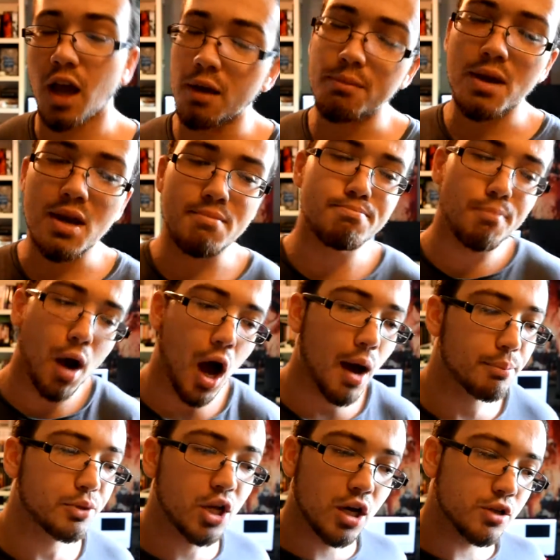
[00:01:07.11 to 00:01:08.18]
I mean,
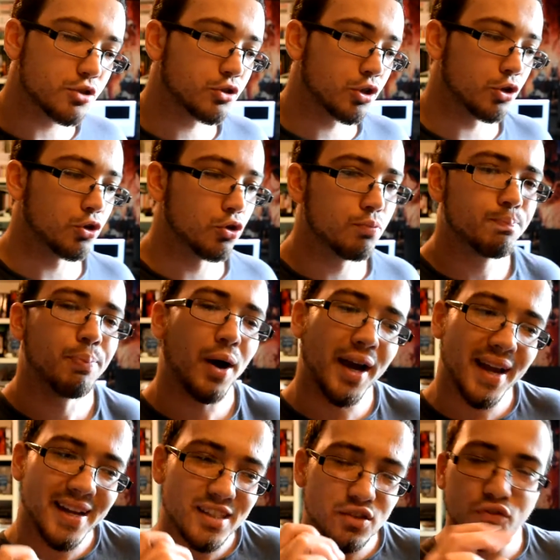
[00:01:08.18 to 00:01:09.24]
Mob does too,
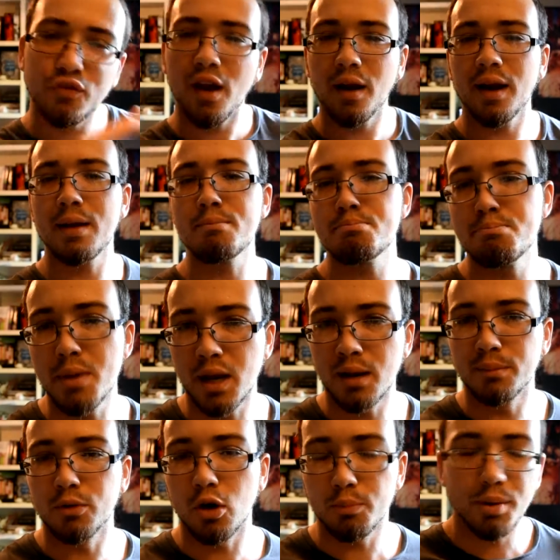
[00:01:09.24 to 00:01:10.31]
but it's very
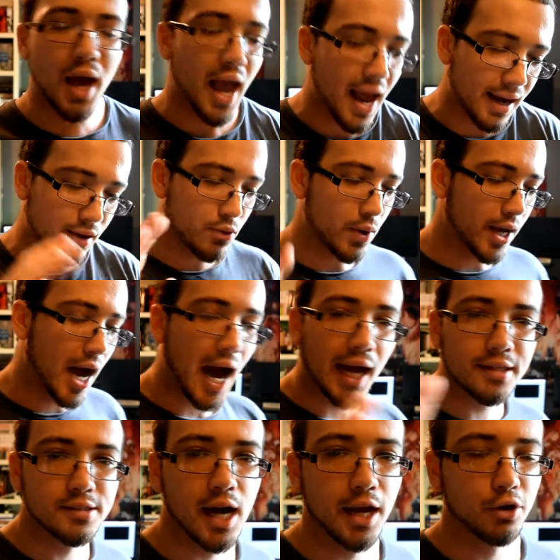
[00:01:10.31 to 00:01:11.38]
minimal. But anyway, I
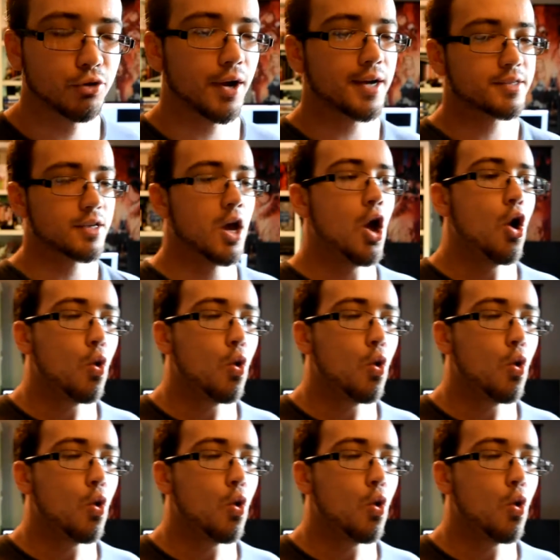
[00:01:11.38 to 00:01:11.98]
digress.